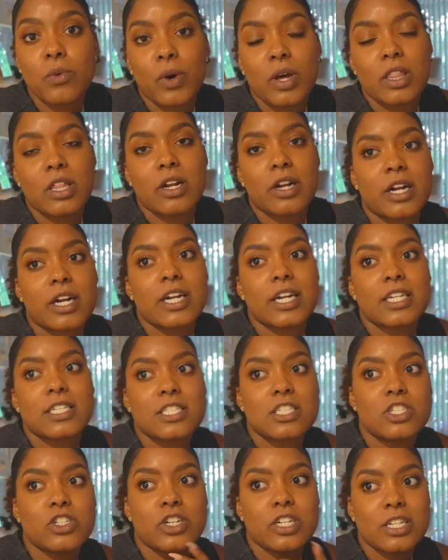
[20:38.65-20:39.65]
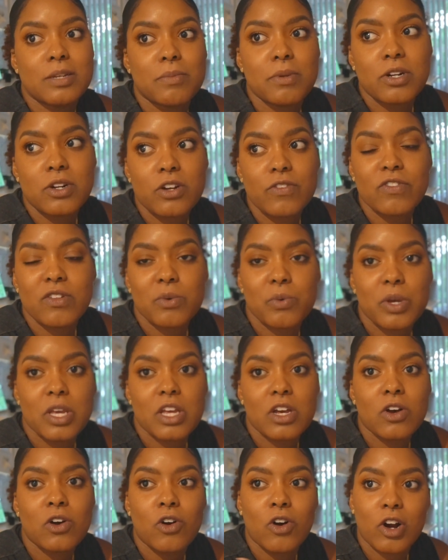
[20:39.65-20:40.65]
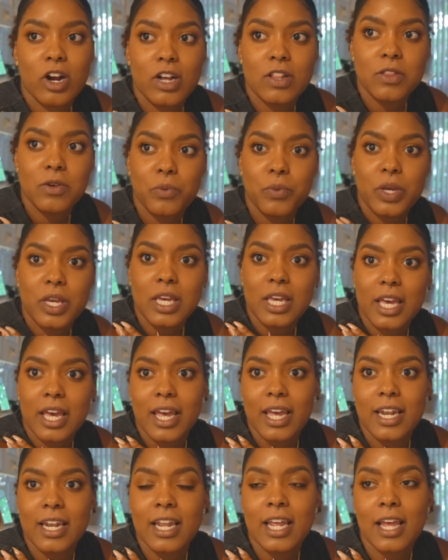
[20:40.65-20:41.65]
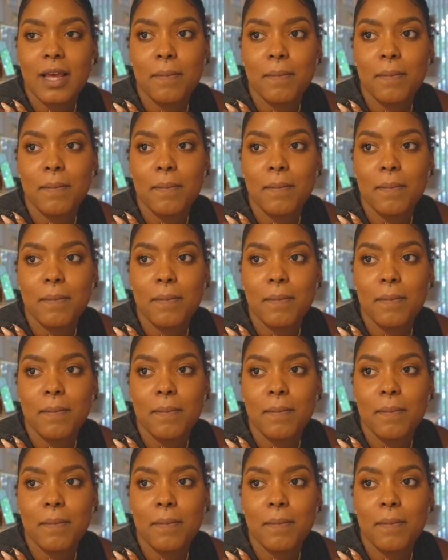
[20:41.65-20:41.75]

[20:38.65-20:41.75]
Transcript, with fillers: whether it's during the middle of the week or on the weekend,